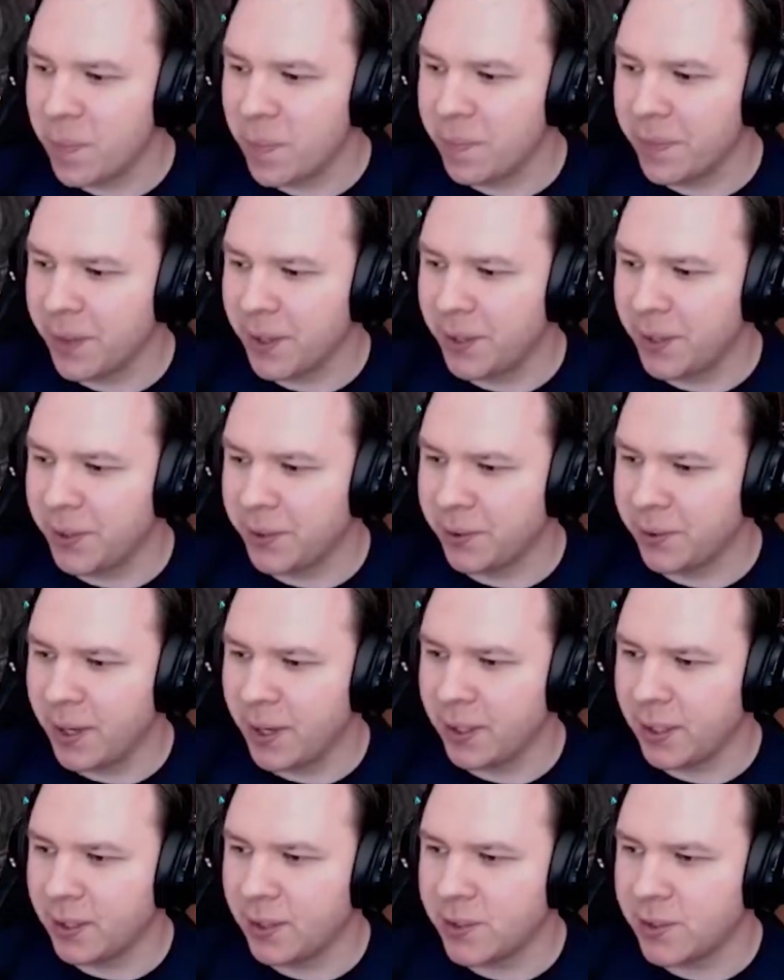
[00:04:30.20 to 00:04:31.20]

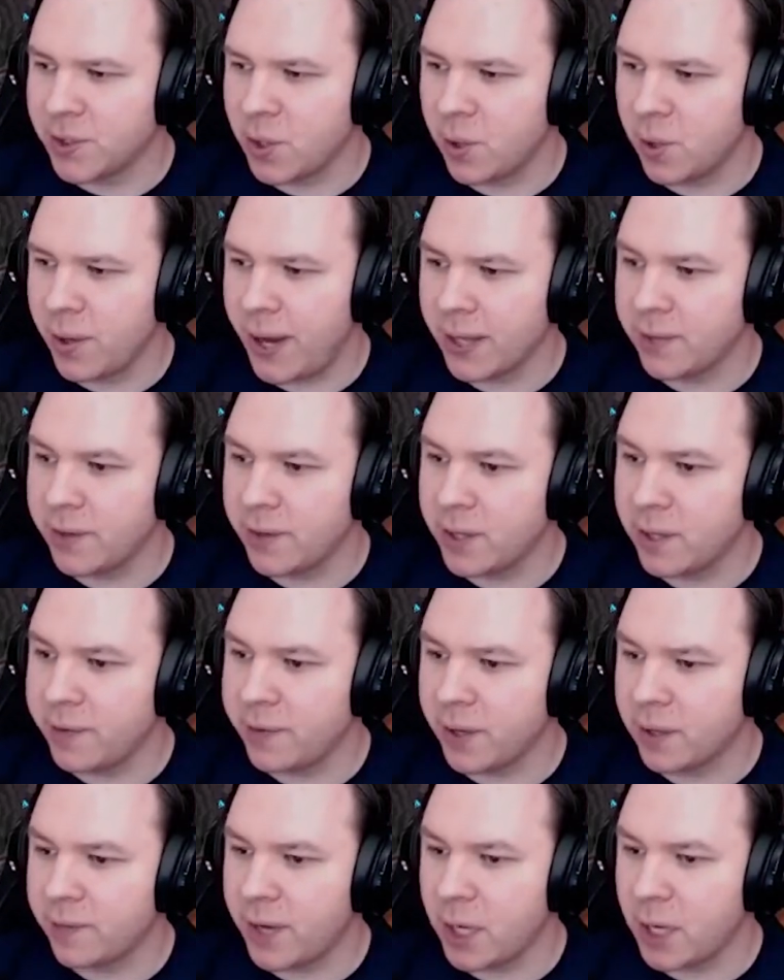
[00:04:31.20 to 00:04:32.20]
Alrighty, so activate the
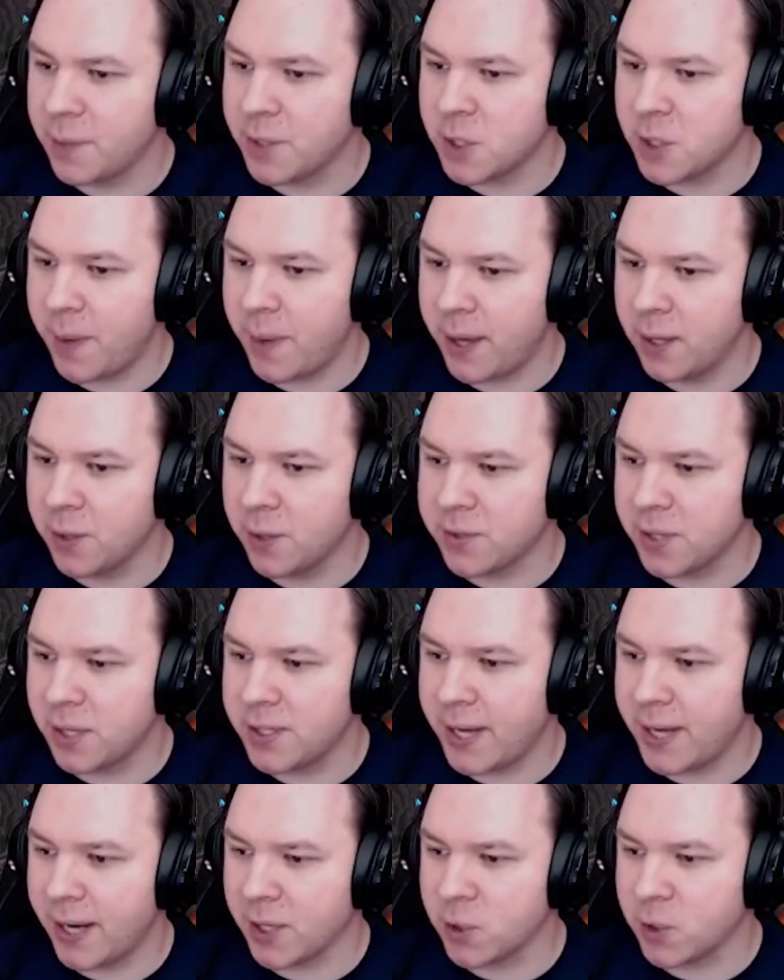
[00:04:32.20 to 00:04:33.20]
effect of DinoMist Spinos and
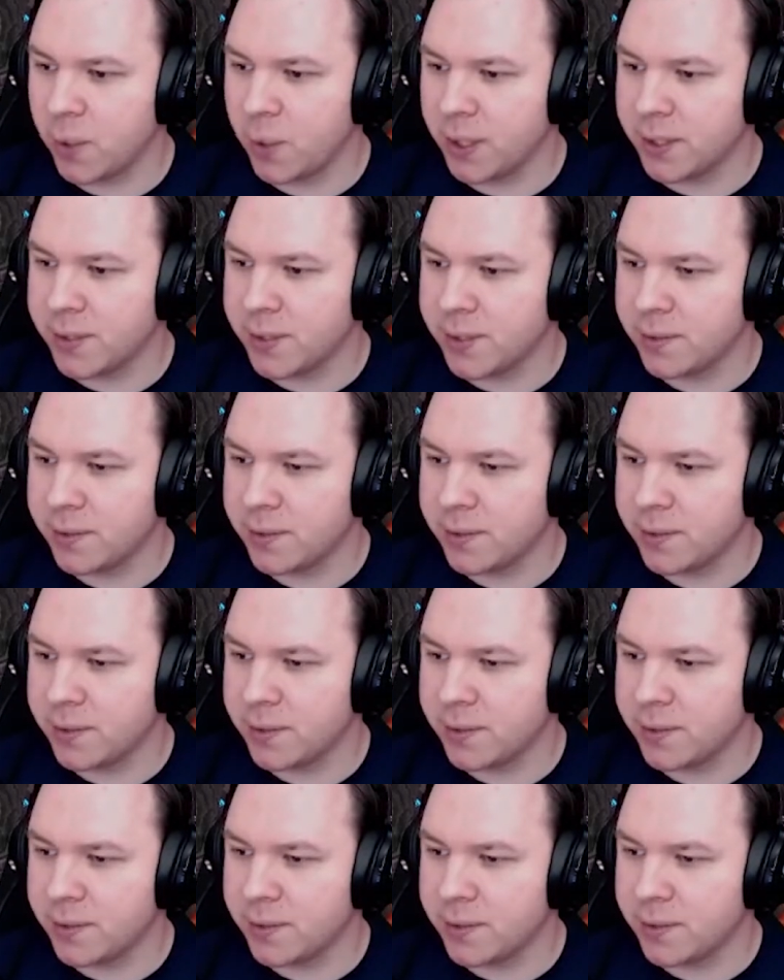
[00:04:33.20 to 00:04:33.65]
attack twice.